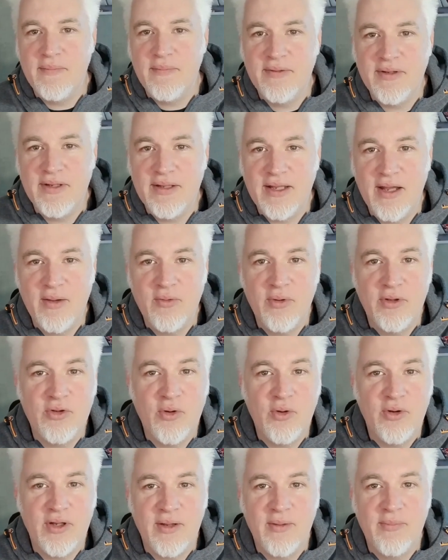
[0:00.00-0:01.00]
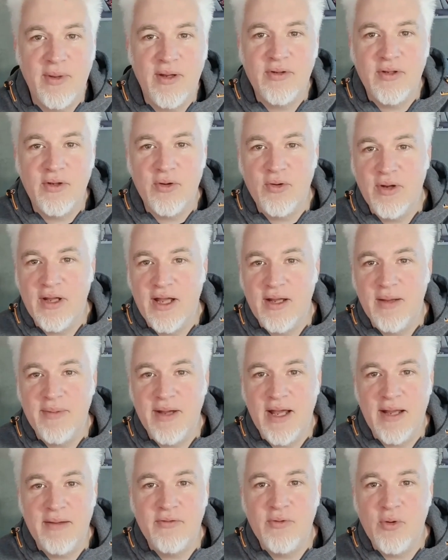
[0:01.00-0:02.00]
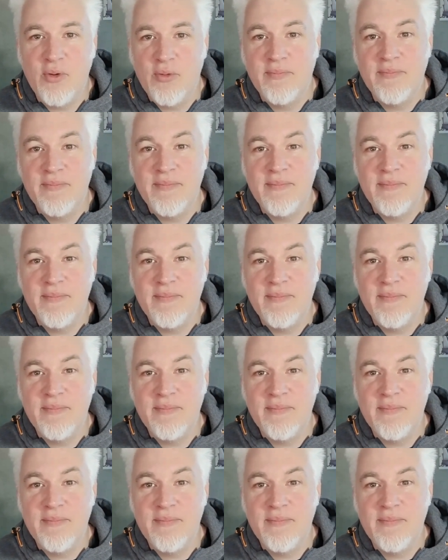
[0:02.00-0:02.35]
Today we're talking about the Krea platform.